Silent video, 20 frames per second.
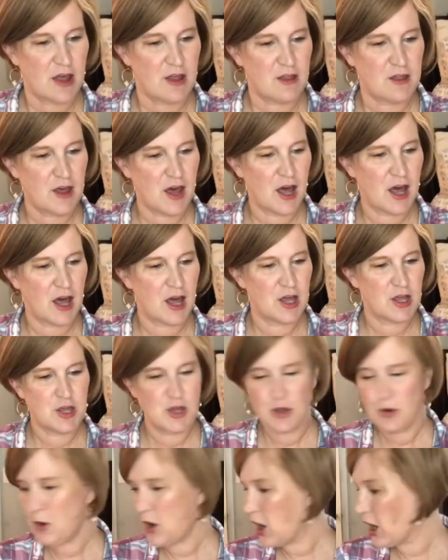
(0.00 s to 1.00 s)
The
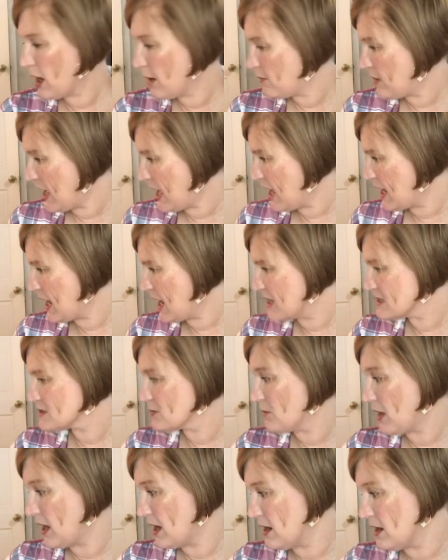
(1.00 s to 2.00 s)
You Are a
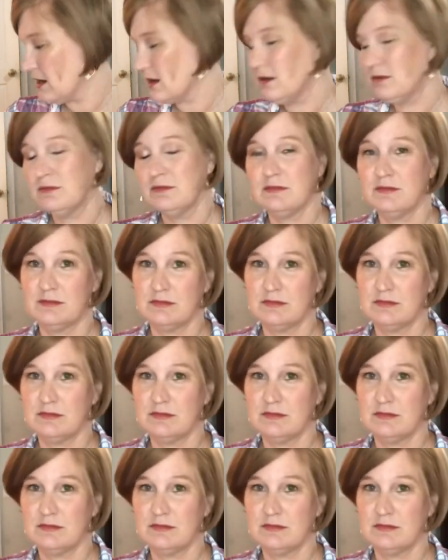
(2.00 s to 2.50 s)
Badass button.